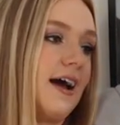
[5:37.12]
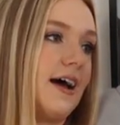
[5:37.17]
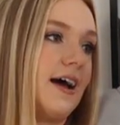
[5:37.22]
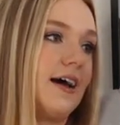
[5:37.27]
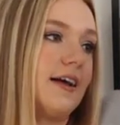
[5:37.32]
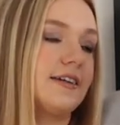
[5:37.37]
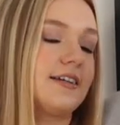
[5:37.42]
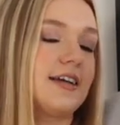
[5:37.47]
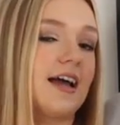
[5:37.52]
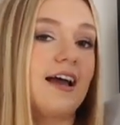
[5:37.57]

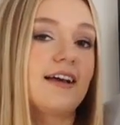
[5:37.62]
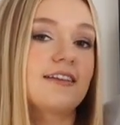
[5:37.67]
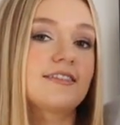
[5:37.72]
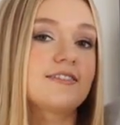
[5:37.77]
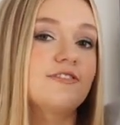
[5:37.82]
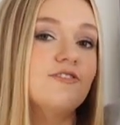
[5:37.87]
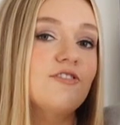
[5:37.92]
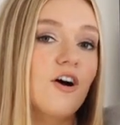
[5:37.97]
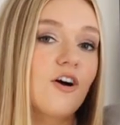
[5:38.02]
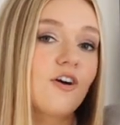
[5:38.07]
And yeah,
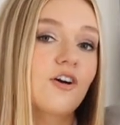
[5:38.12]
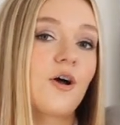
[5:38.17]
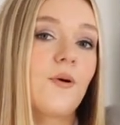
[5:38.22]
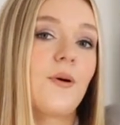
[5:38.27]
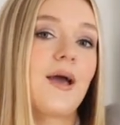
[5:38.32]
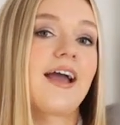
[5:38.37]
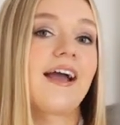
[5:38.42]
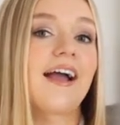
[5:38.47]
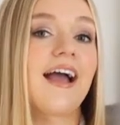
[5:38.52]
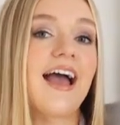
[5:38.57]
it's not
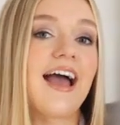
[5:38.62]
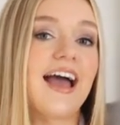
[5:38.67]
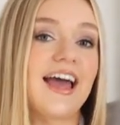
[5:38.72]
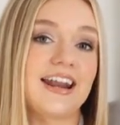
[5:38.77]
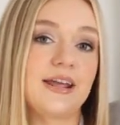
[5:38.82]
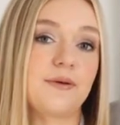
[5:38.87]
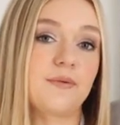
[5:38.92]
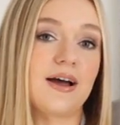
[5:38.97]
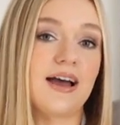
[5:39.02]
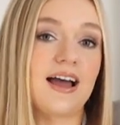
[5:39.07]
going
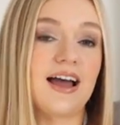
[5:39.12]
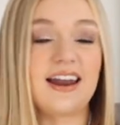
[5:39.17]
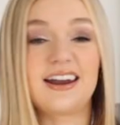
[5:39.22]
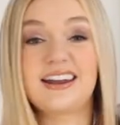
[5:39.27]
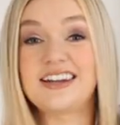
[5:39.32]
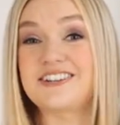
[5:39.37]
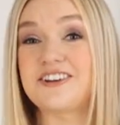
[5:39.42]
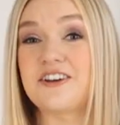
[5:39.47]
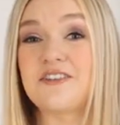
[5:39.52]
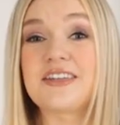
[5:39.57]
anywhere,
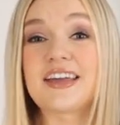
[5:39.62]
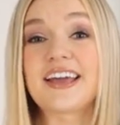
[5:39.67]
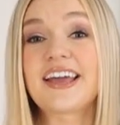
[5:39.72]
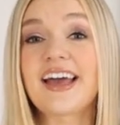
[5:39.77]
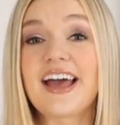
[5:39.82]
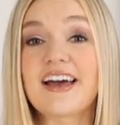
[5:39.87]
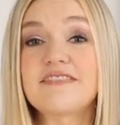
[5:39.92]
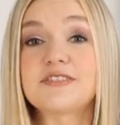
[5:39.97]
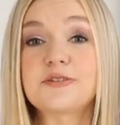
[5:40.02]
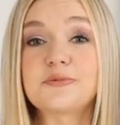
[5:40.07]
and I don't think it